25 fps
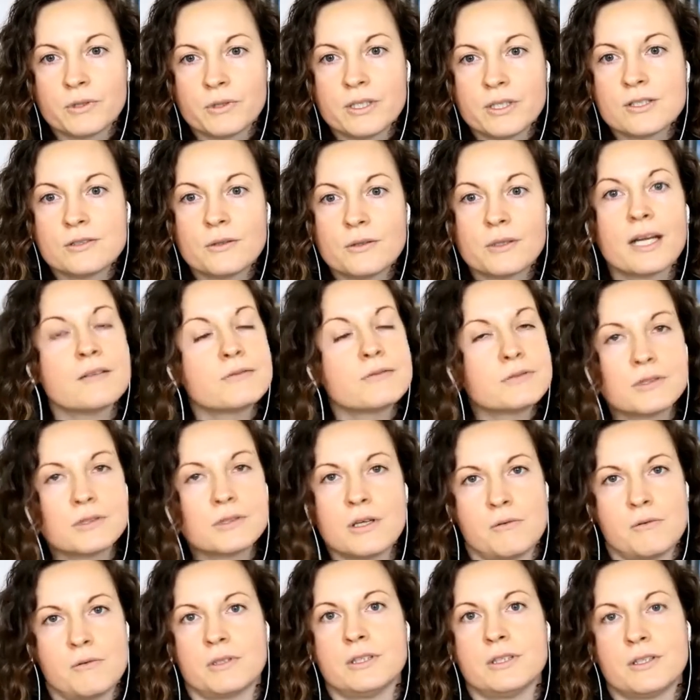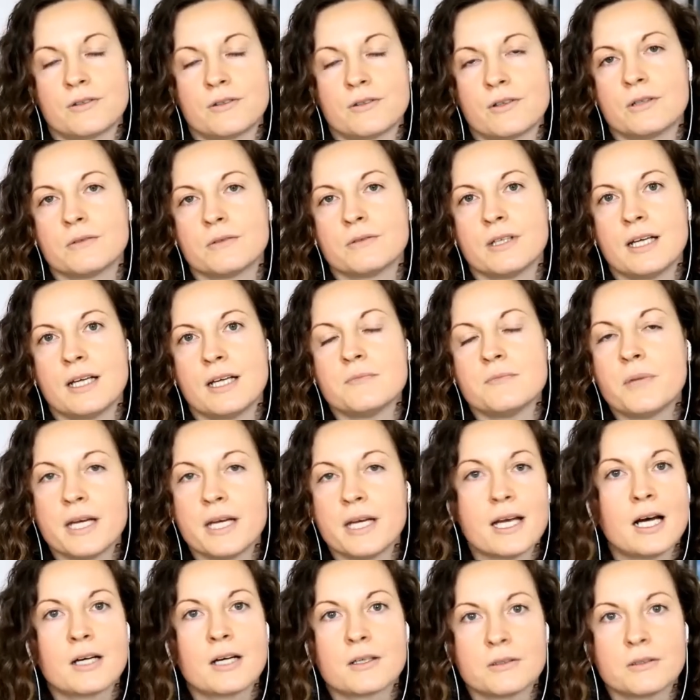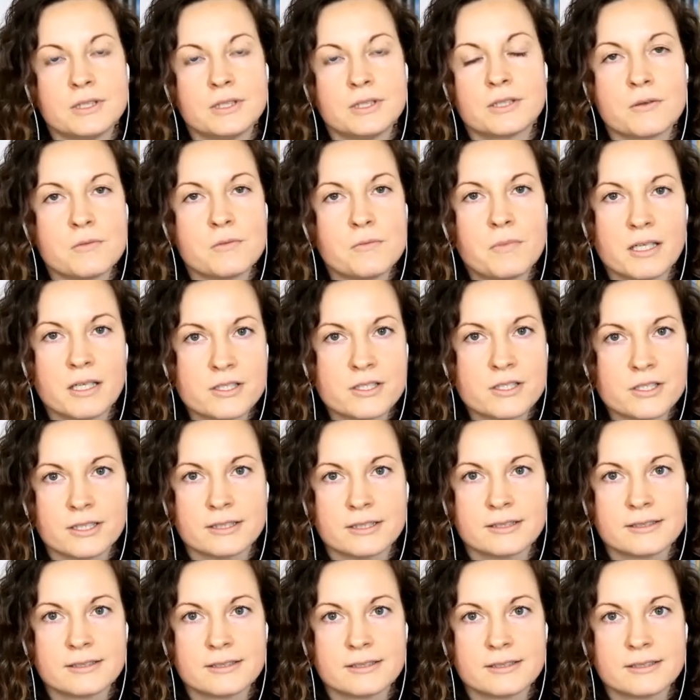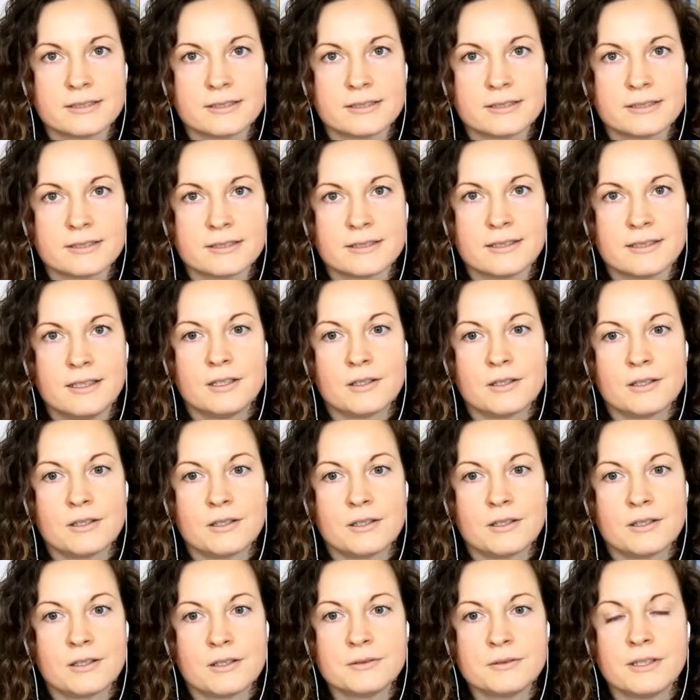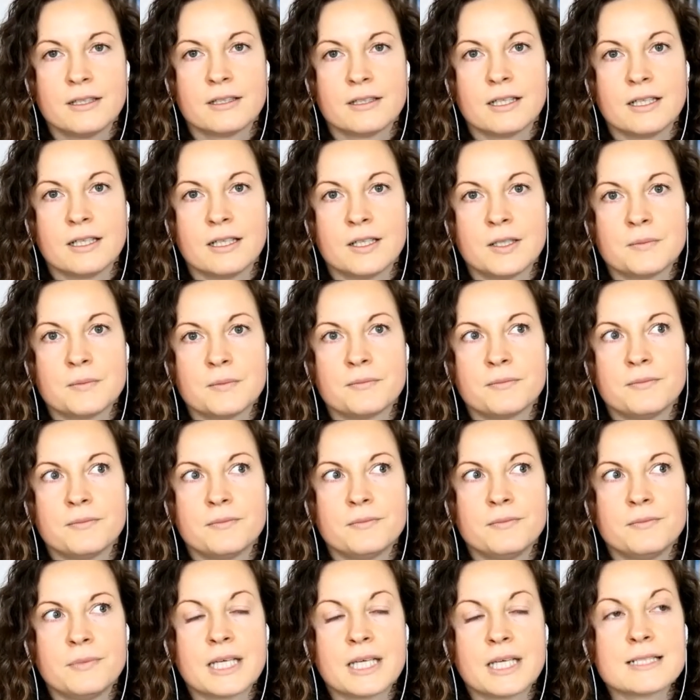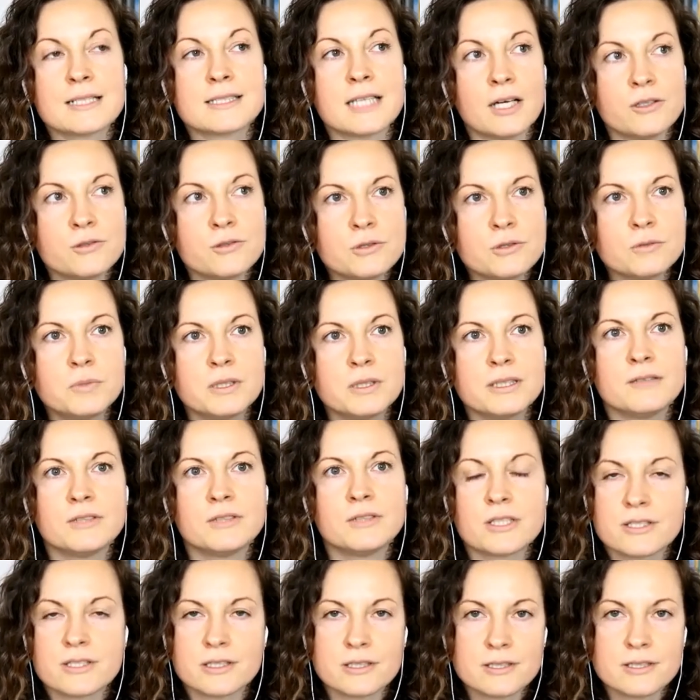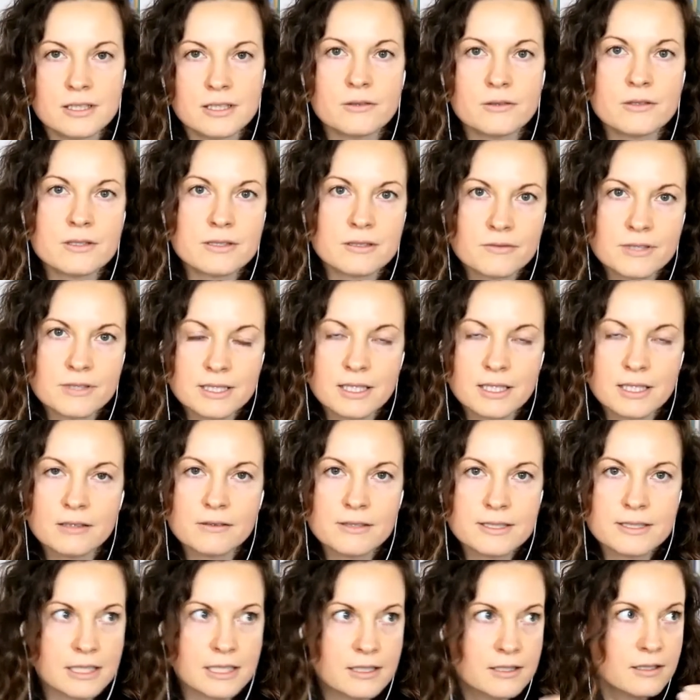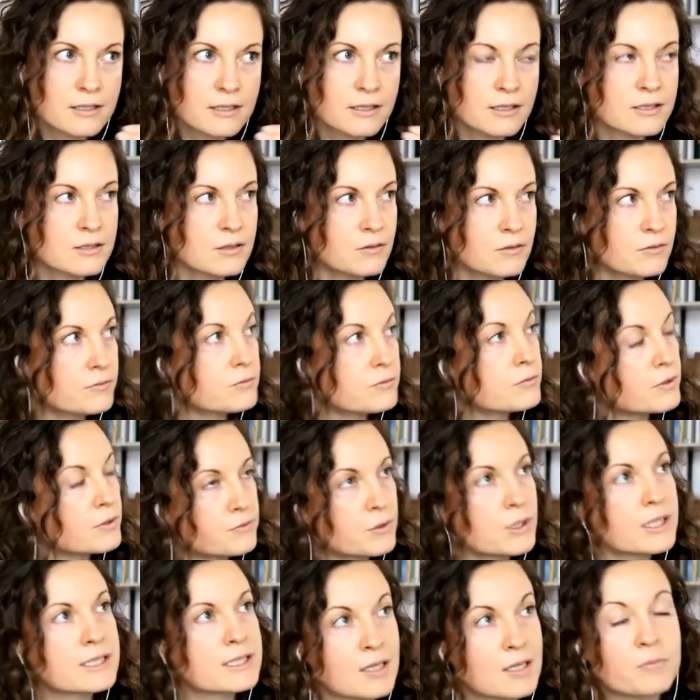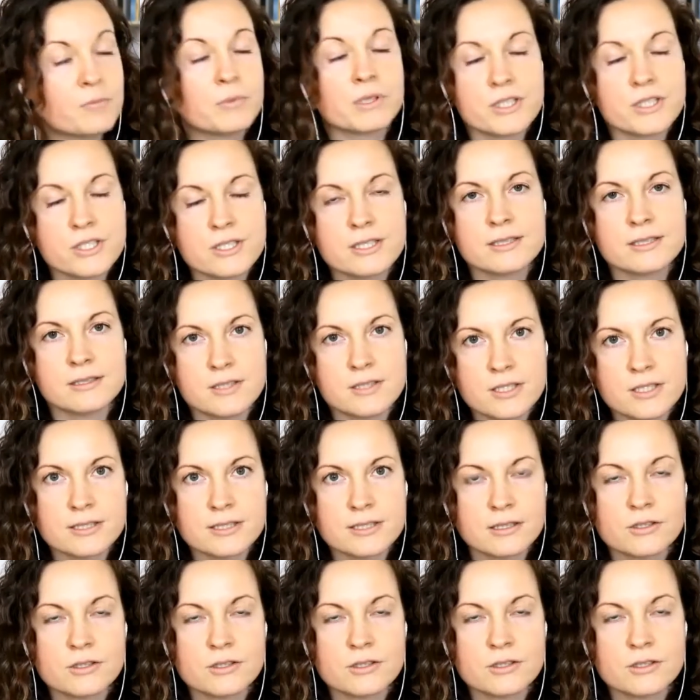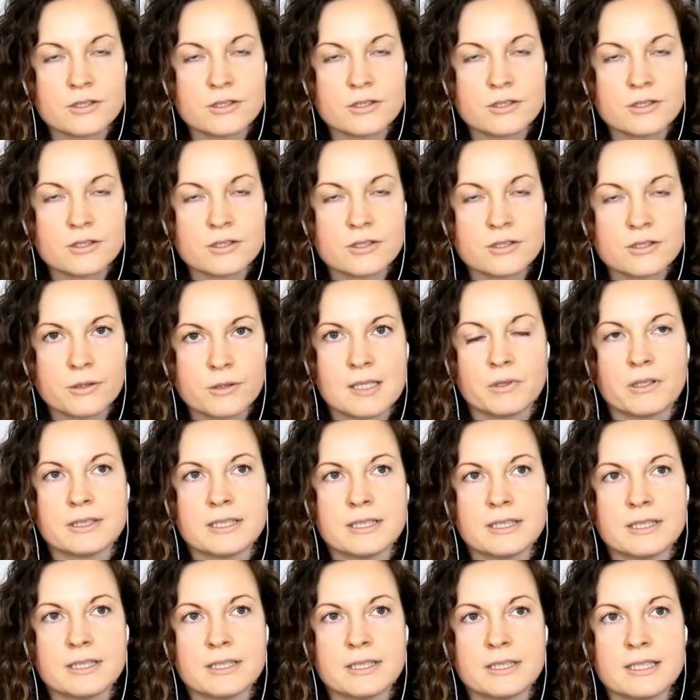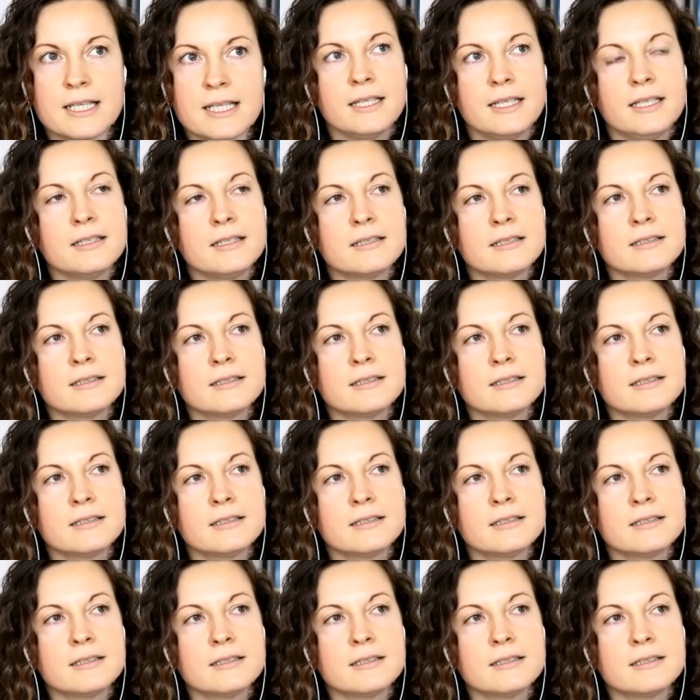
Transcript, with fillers: employees don't have to go on their own and pay out of their own budget, you know? Um, because I do believe there's a series of skill sets. So for example, just, just a short example on this,